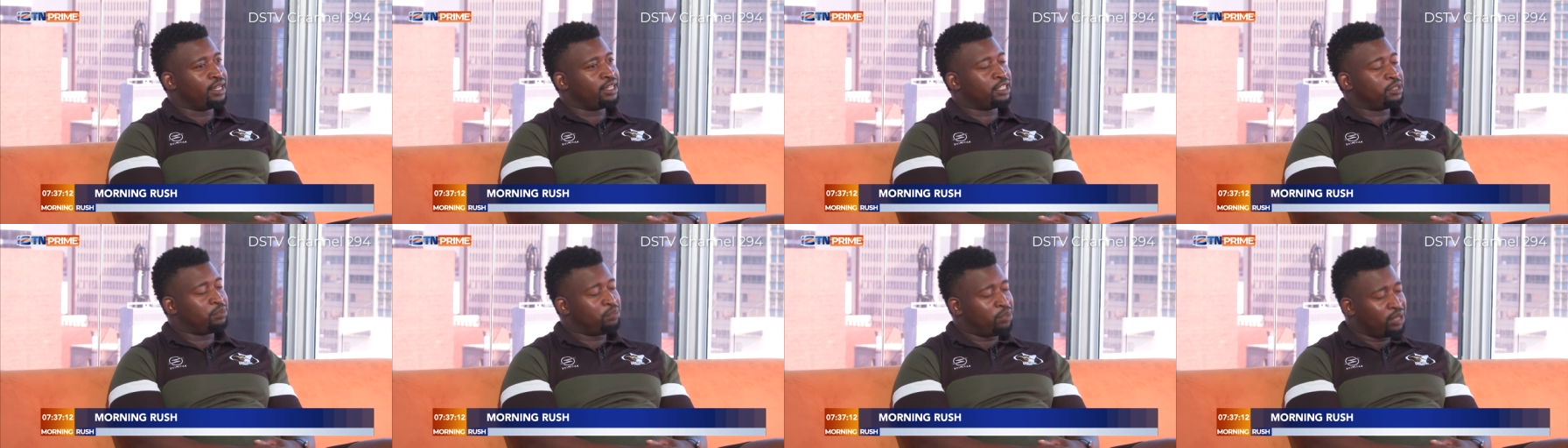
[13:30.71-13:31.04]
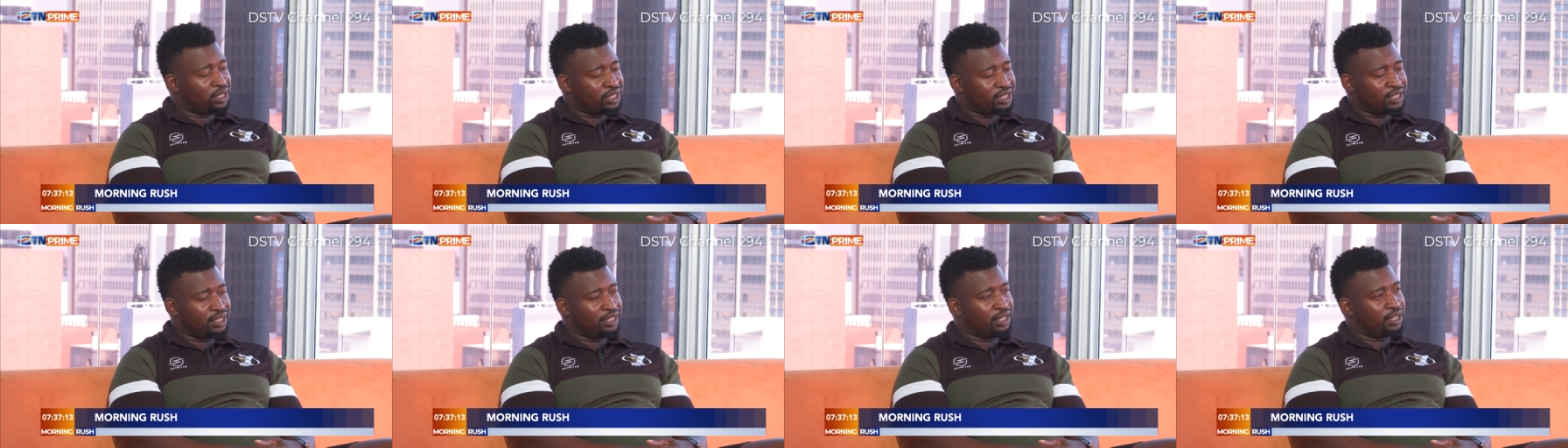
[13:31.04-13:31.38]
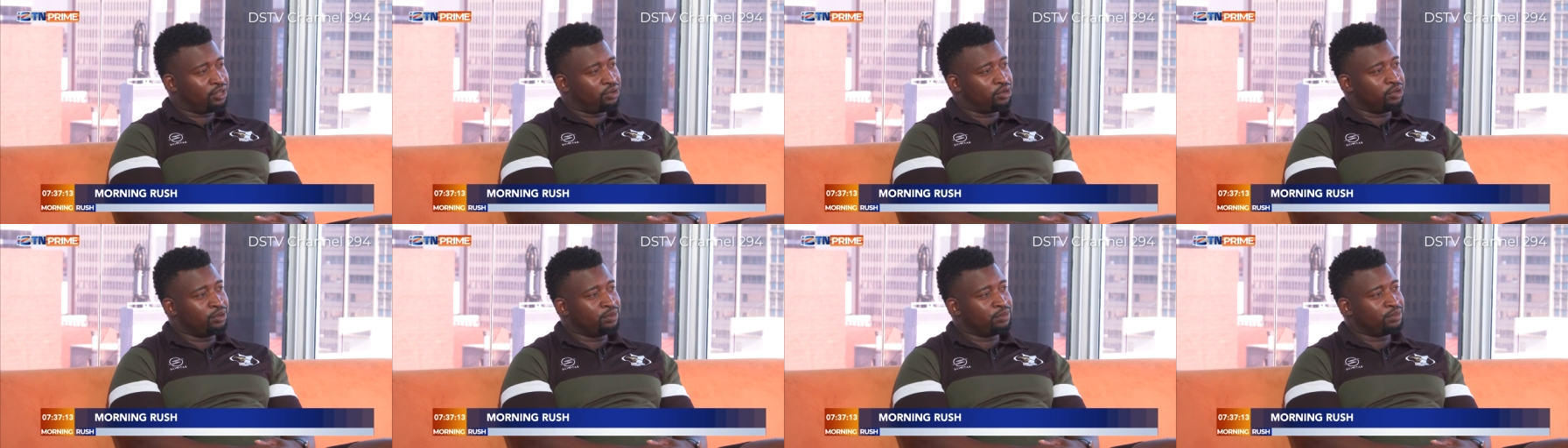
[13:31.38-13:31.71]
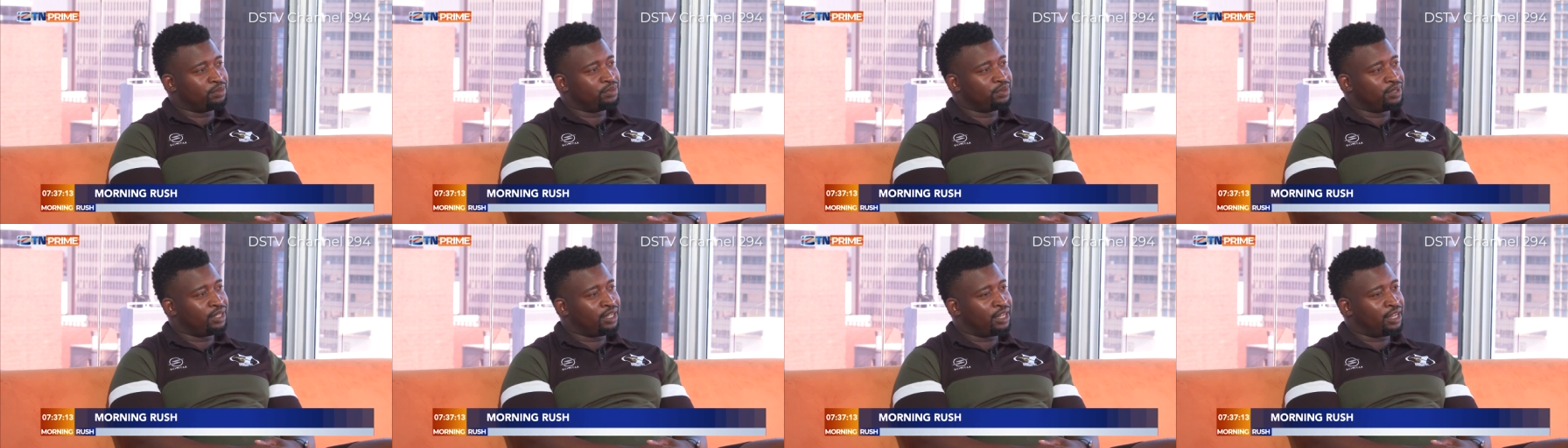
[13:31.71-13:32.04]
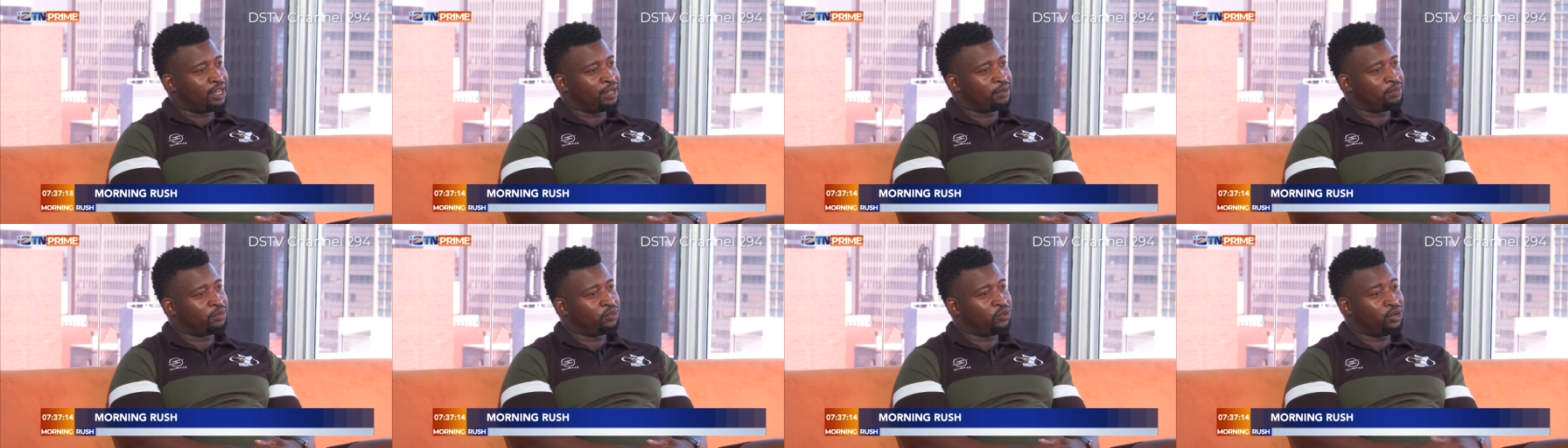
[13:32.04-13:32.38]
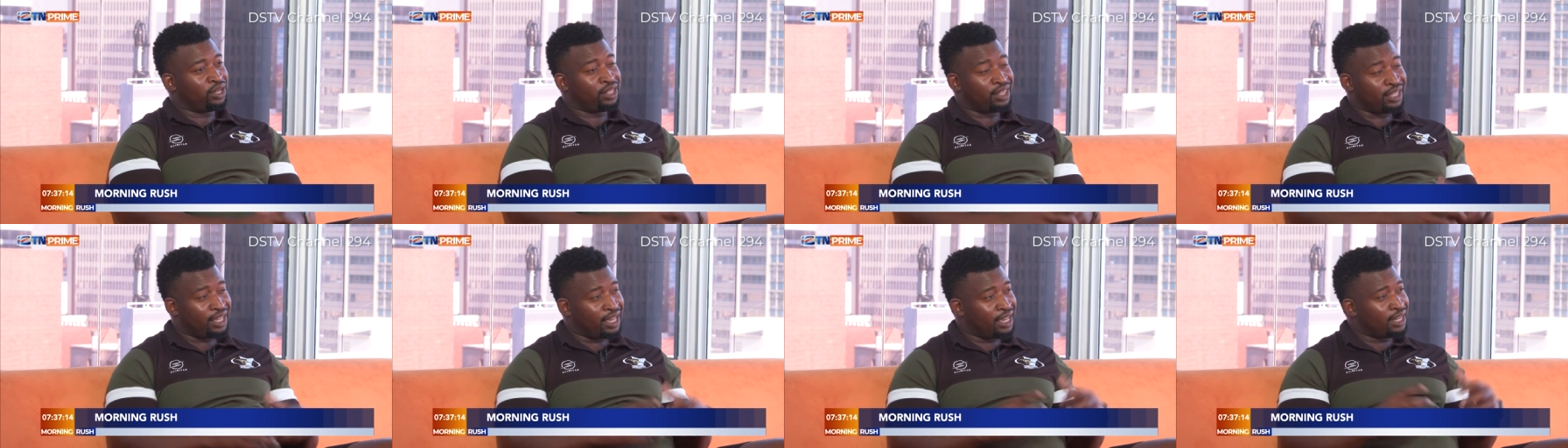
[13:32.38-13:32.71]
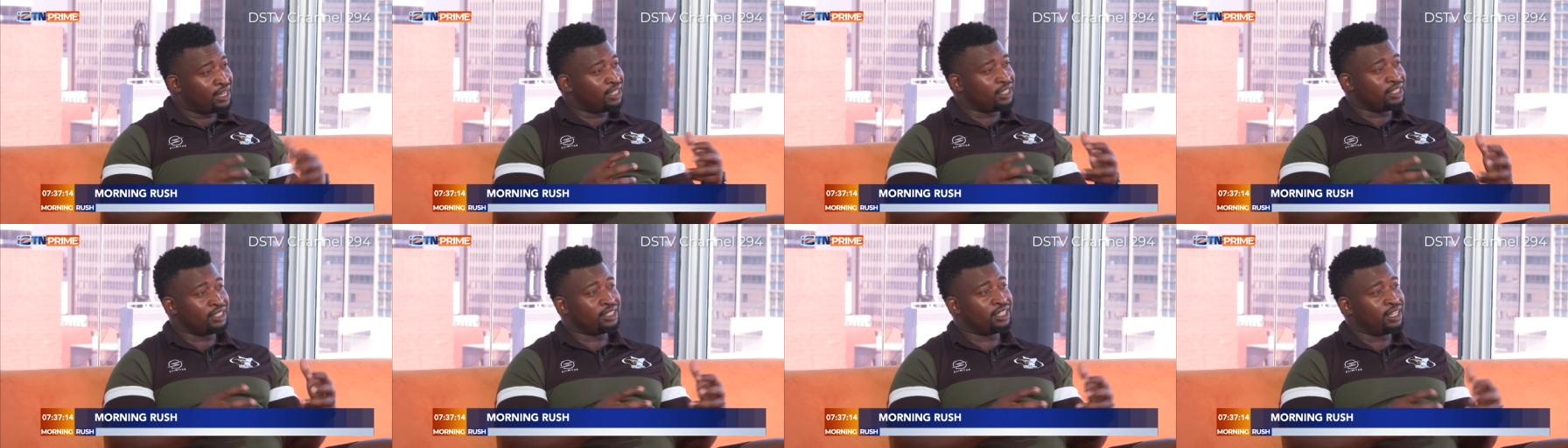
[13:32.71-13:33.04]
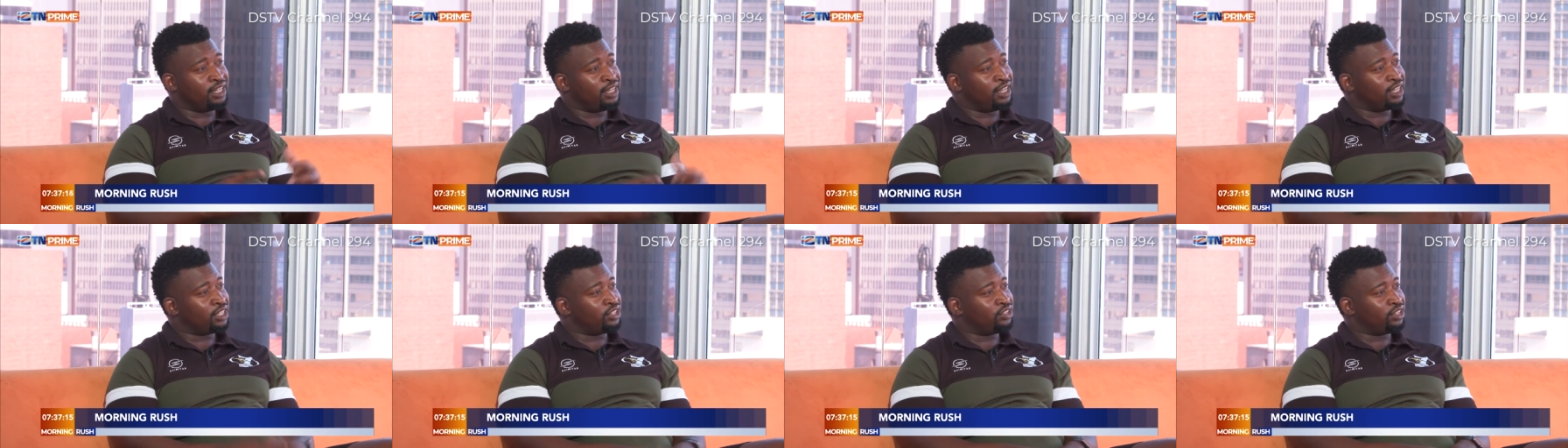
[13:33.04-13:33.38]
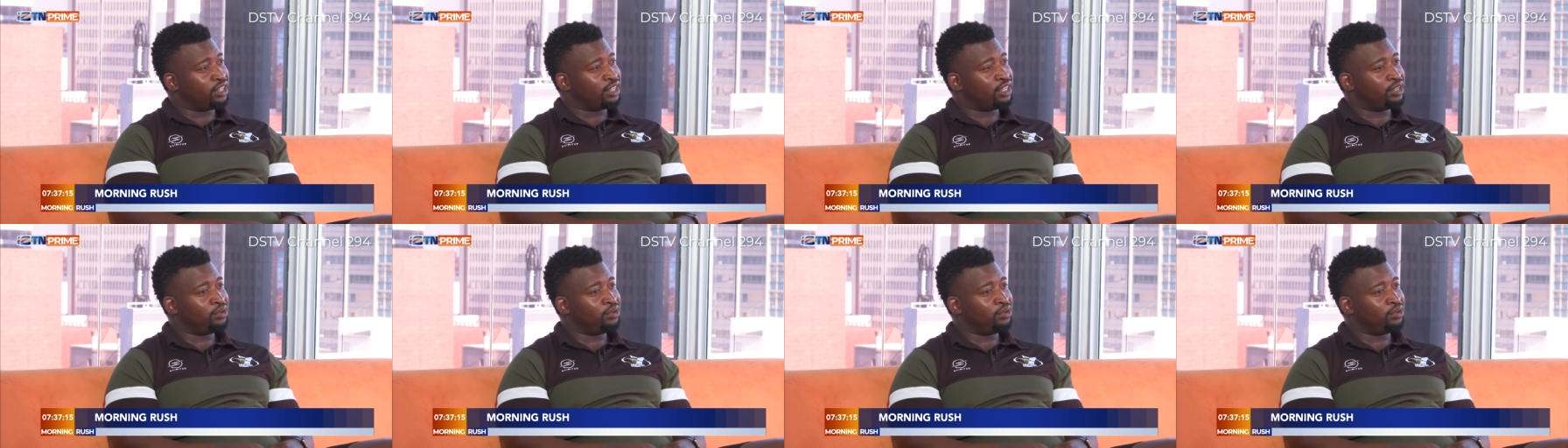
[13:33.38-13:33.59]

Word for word: especially at home um, where the energy is electric,